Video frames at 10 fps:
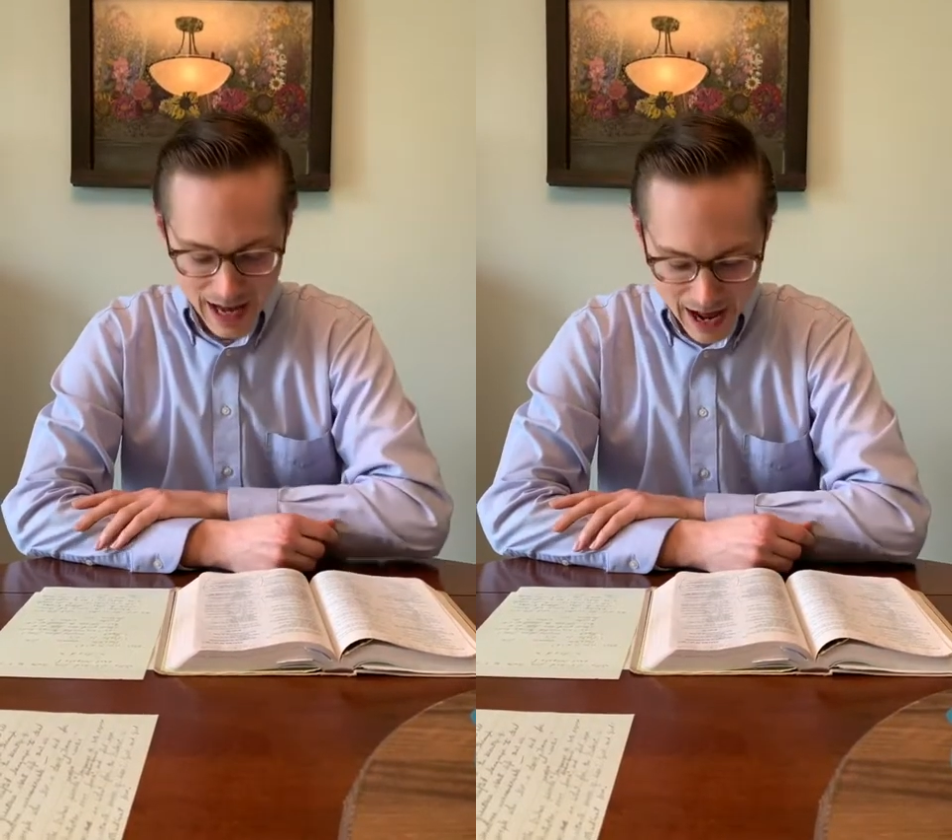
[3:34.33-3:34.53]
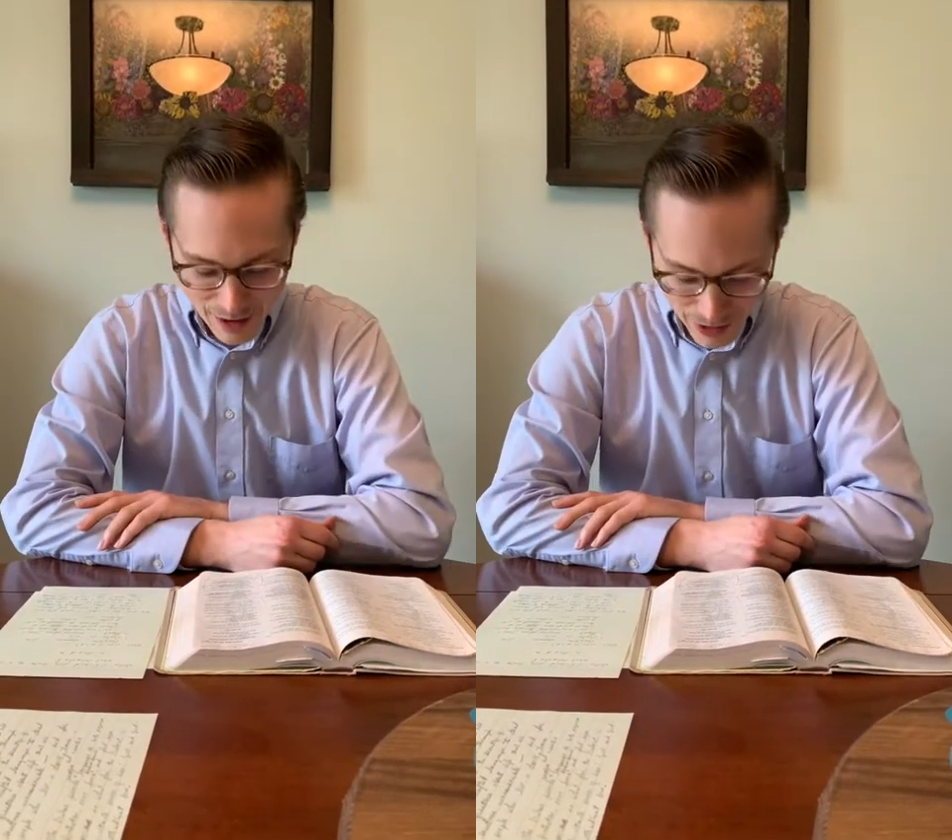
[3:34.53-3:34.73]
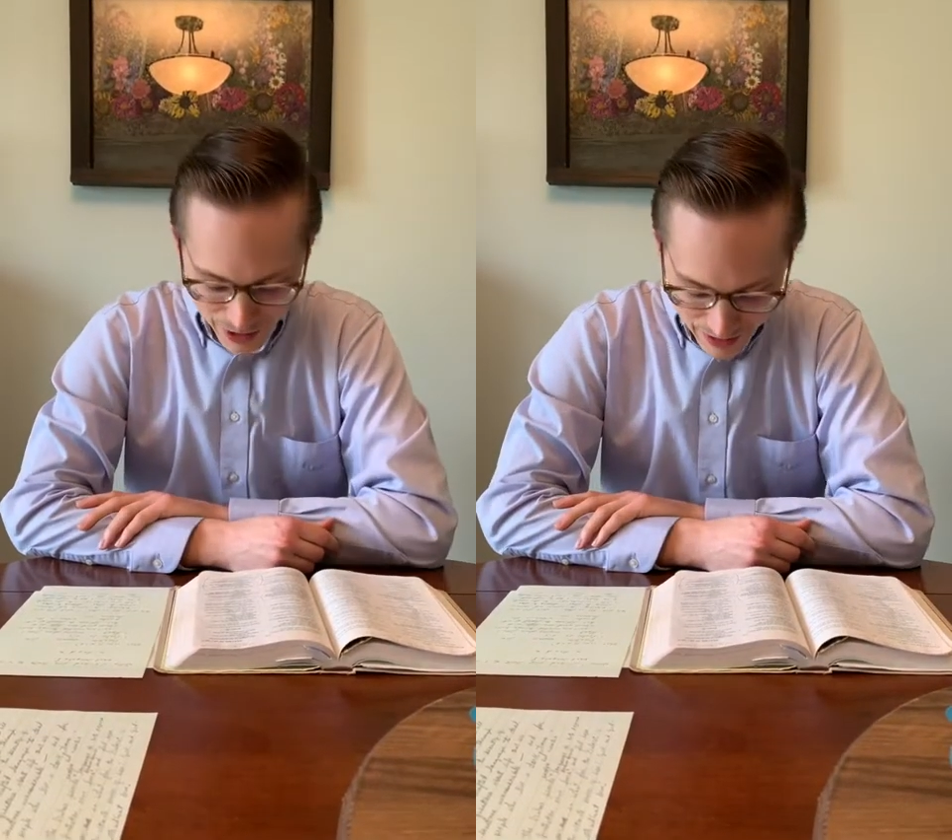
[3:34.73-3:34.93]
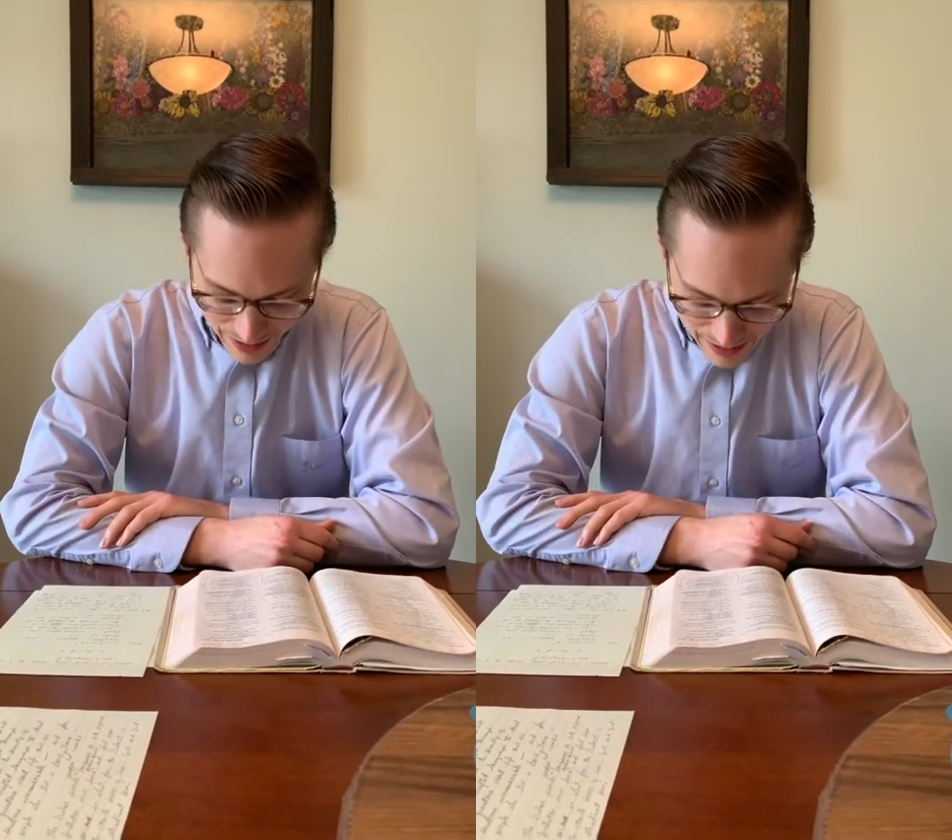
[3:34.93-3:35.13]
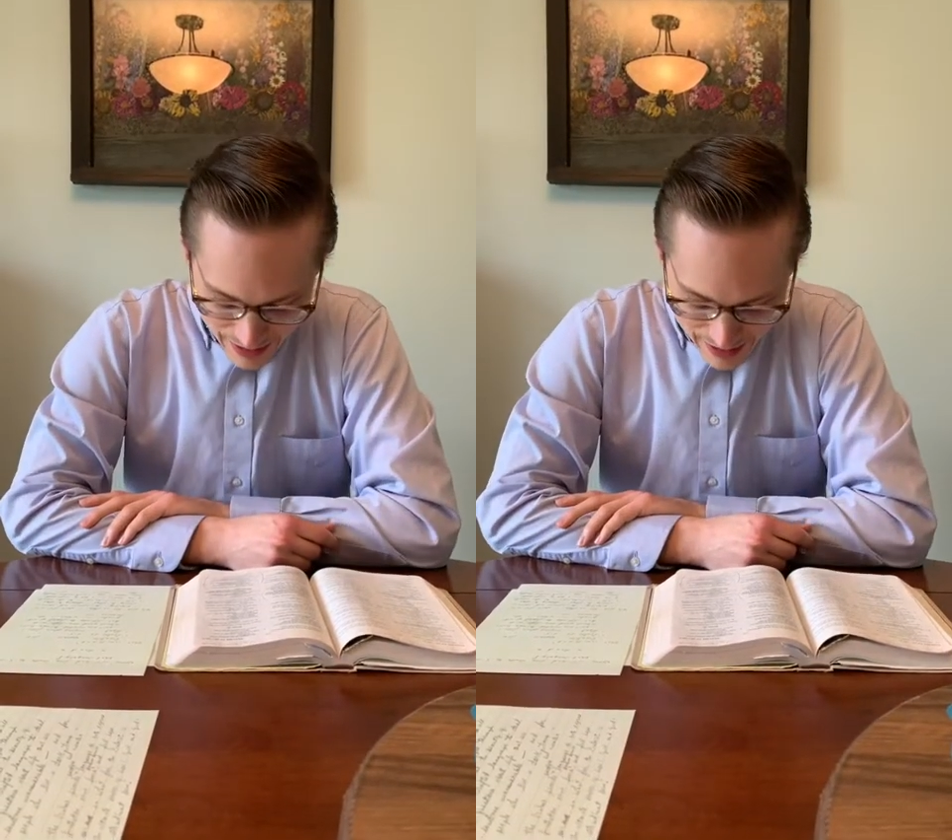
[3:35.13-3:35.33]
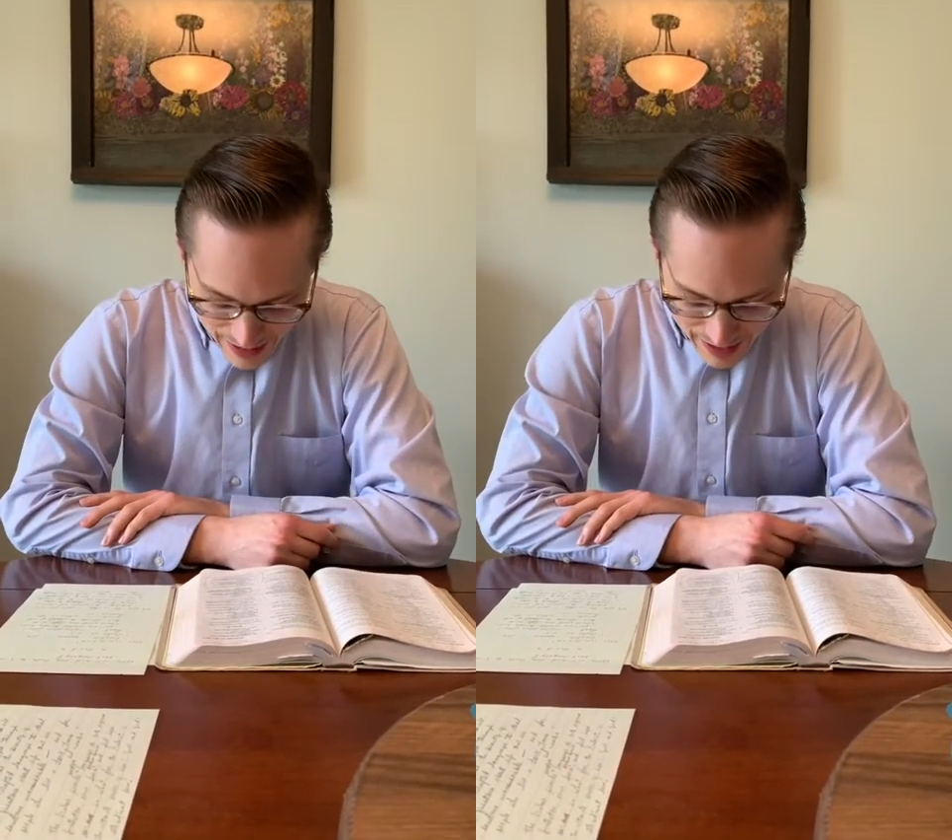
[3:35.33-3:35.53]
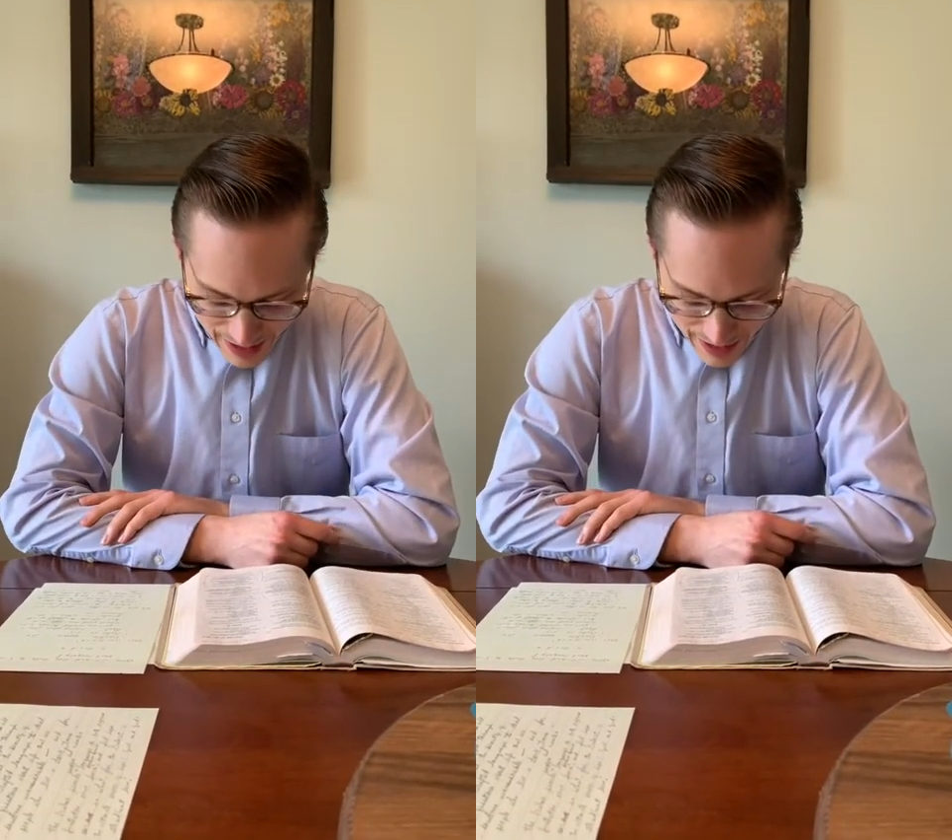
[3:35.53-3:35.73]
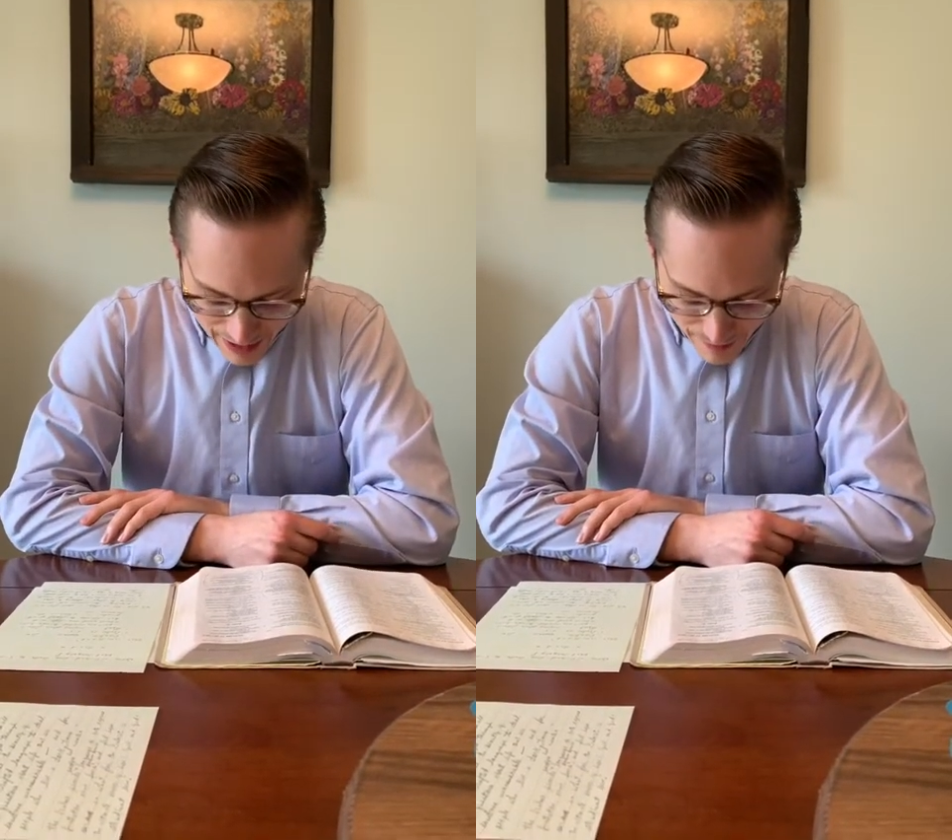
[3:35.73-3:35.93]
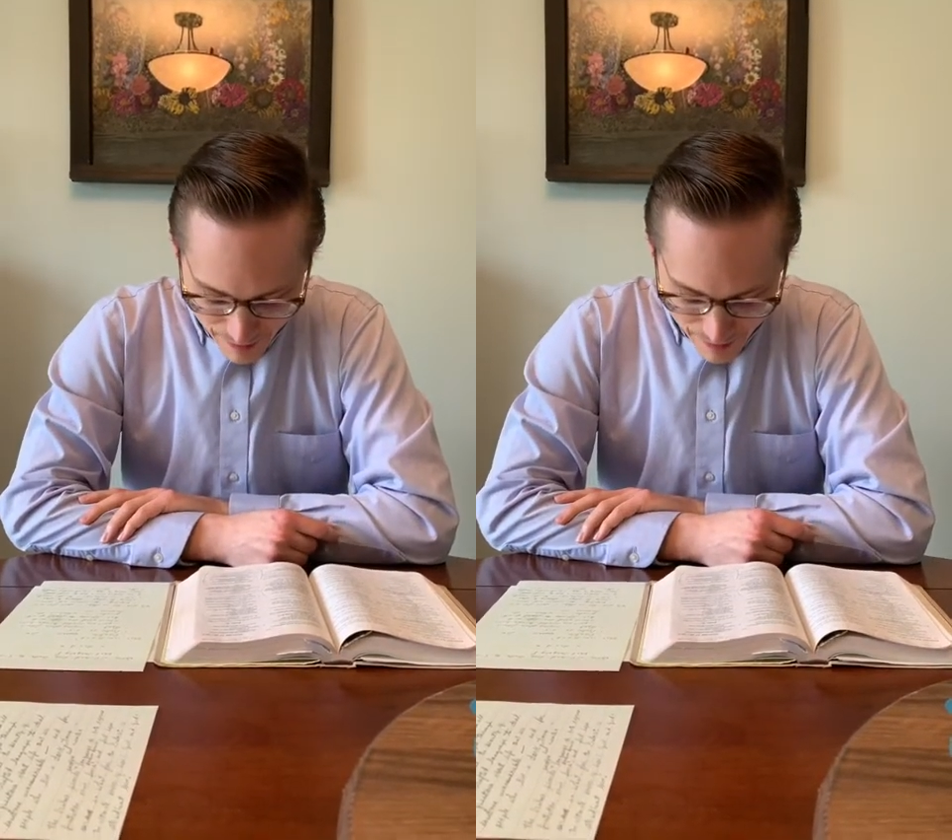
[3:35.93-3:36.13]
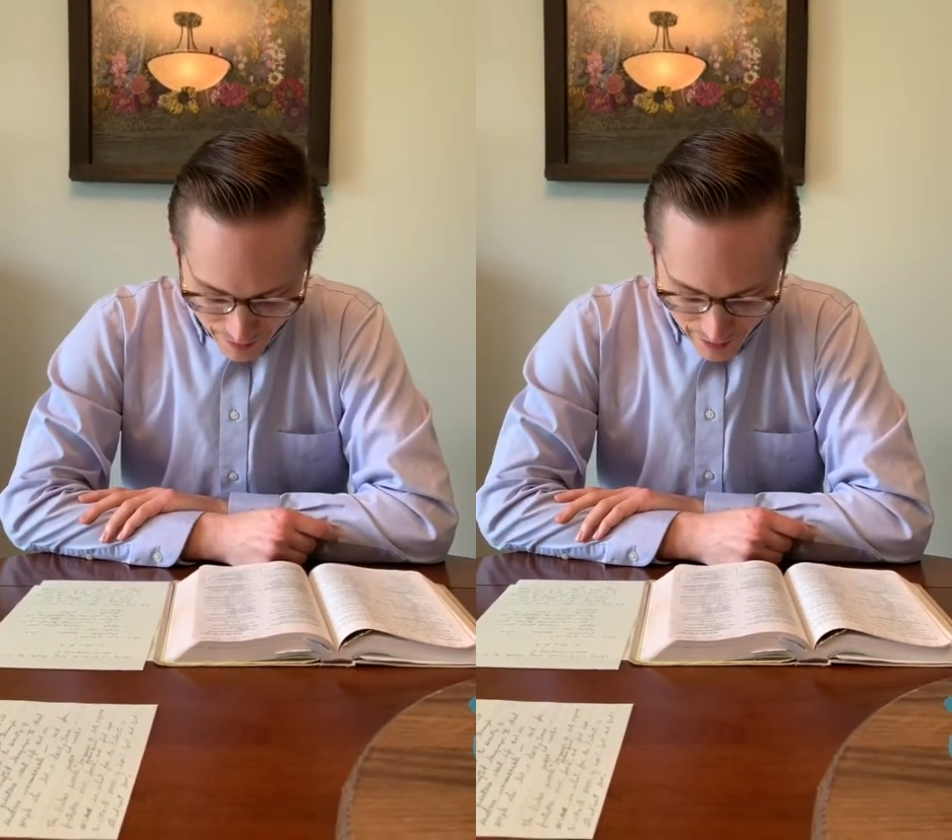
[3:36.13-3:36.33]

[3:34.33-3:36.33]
house, and